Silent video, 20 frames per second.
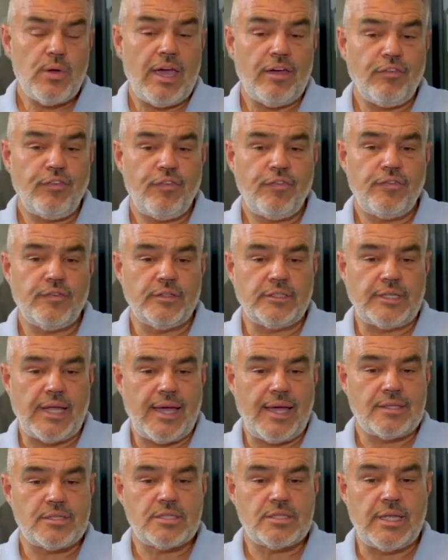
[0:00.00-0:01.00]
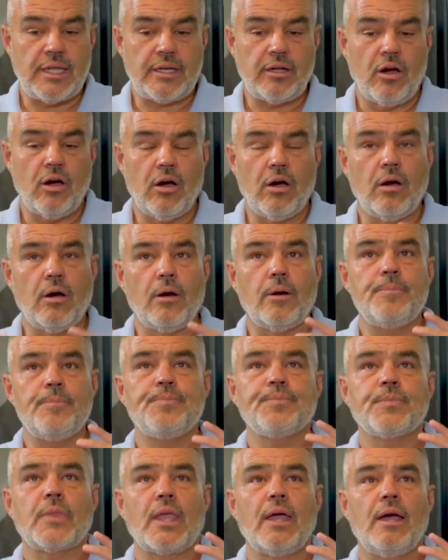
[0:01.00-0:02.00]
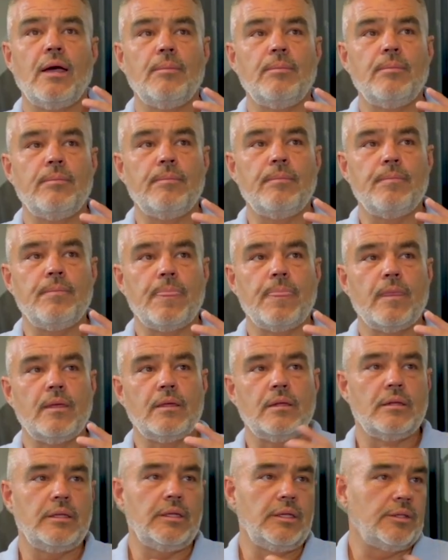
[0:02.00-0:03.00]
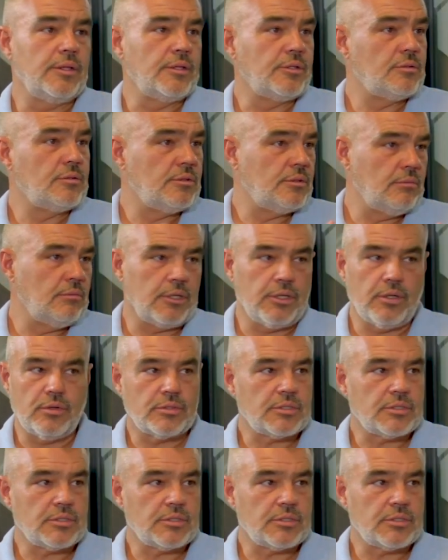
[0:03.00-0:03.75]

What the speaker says: have dads that are either, you know,